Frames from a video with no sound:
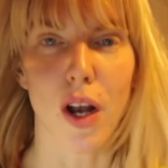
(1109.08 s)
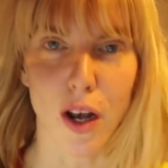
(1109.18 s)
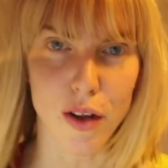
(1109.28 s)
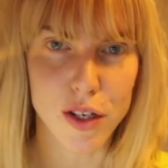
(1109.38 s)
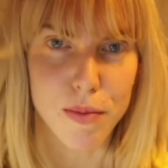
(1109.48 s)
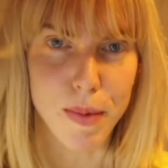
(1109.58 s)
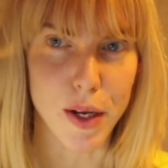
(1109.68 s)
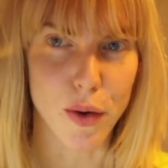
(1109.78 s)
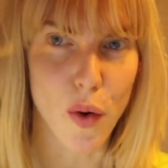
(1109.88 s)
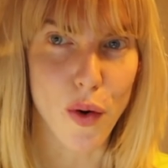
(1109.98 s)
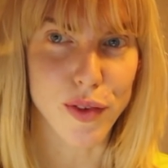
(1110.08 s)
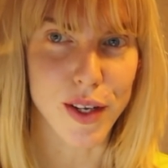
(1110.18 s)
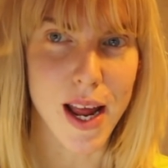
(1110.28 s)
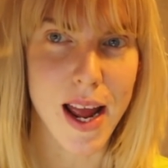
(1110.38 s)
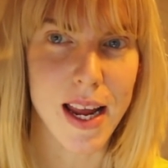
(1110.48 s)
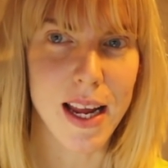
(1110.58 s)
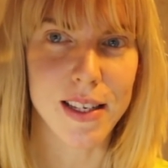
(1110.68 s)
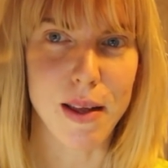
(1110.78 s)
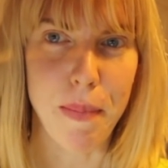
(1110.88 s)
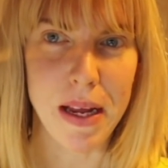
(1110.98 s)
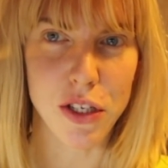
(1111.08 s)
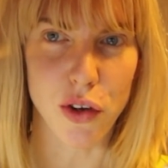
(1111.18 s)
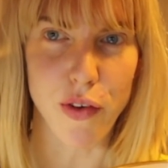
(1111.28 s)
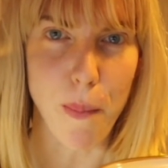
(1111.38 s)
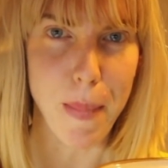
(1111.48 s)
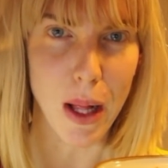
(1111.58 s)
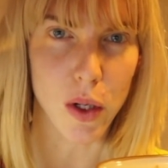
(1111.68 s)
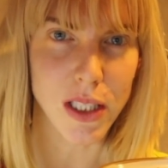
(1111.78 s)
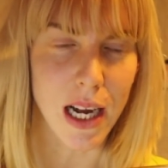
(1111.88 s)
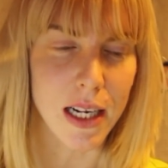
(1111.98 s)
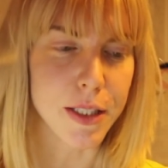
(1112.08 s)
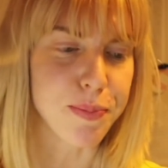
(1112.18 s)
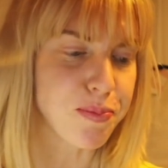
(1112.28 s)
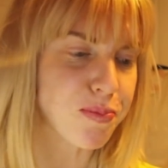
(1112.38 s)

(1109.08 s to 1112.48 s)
the last meal of the day is a piece of milk tart.